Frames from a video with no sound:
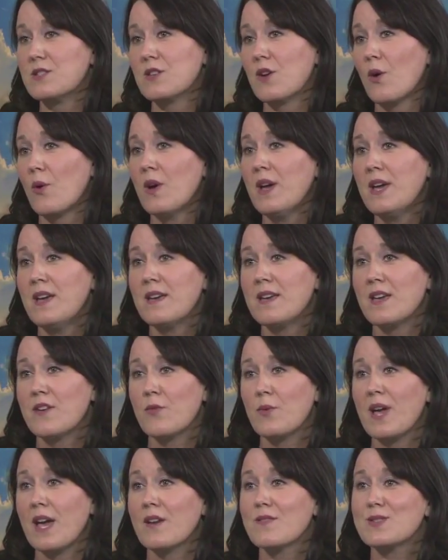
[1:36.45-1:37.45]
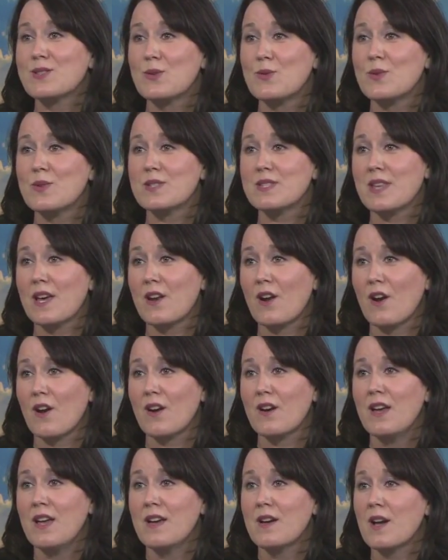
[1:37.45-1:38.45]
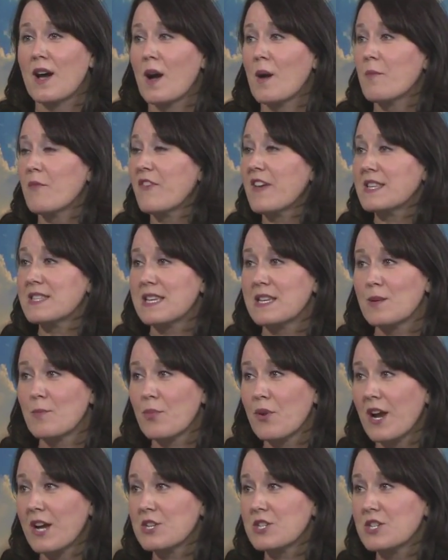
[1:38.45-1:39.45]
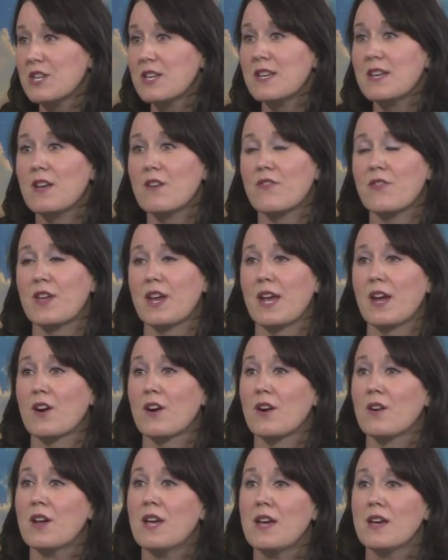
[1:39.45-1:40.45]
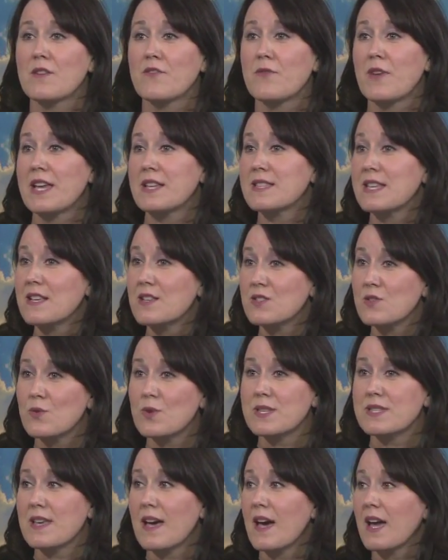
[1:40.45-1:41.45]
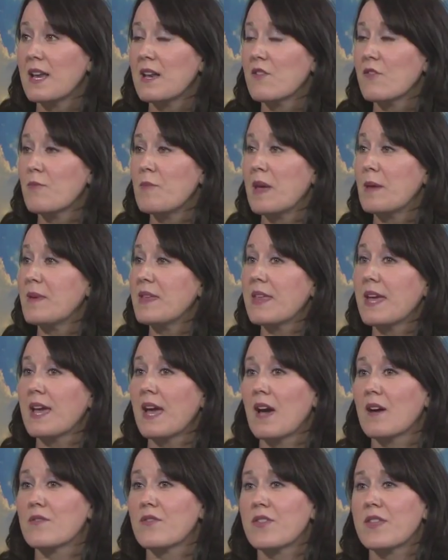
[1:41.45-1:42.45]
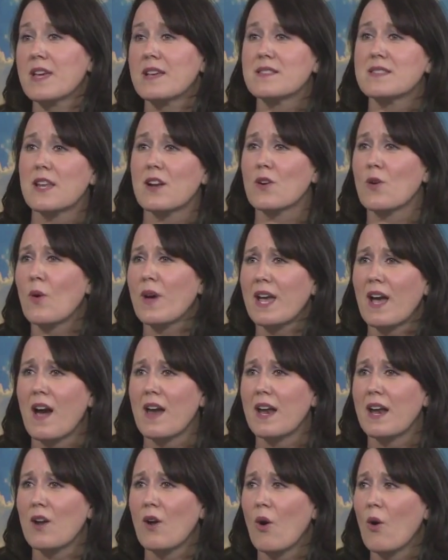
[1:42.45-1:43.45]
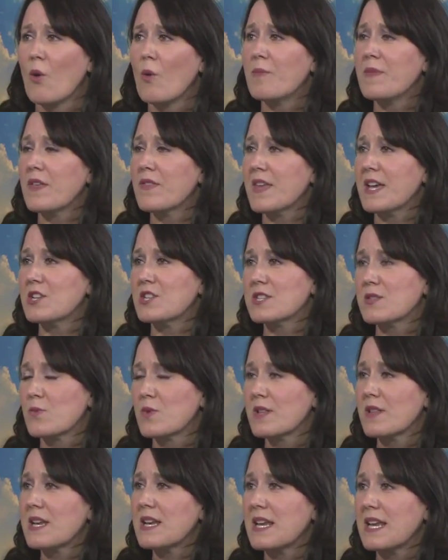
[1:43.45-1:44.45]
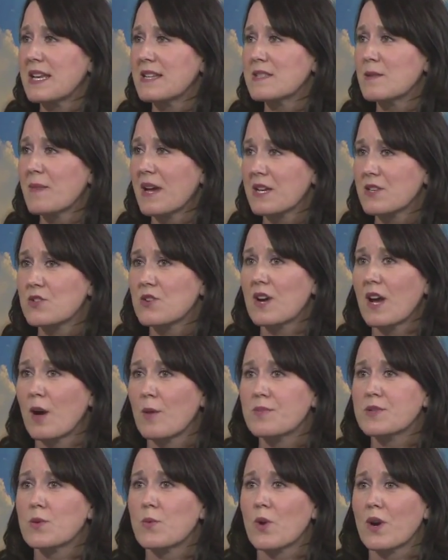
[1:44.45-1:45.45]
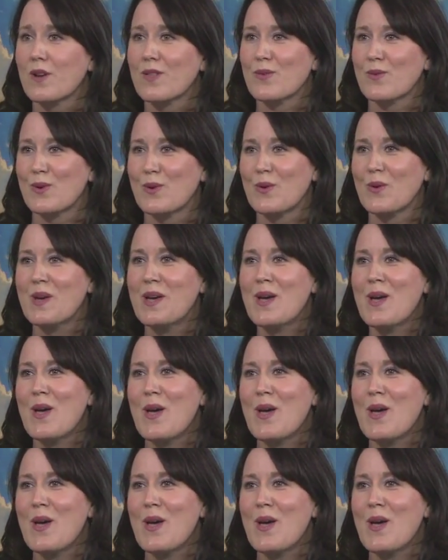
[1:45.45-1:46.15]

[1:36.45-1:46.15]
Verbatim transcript: So if we have students that are um, facing depression, if they are facing suicide, if maybe they have things that are going on at home that they just really need some extra help to work through,